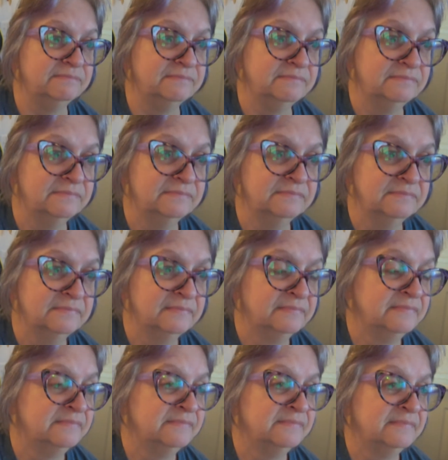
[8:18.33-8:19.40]

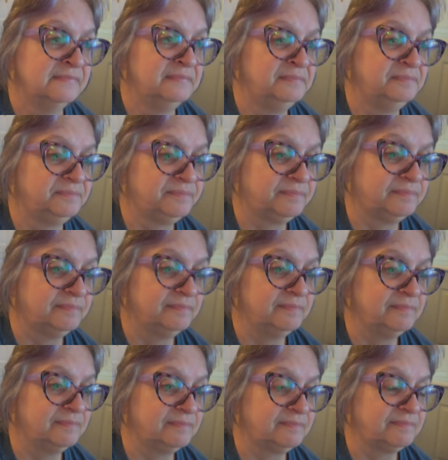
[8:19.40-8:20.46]

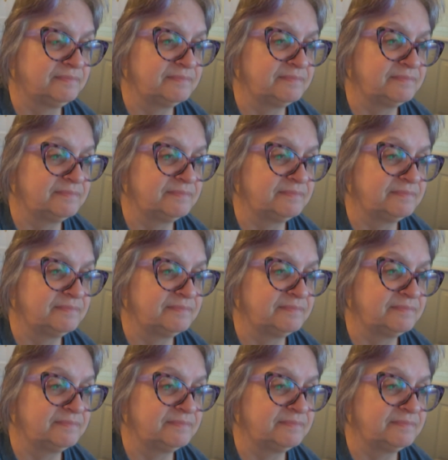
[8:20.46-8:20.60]
(no one is talking)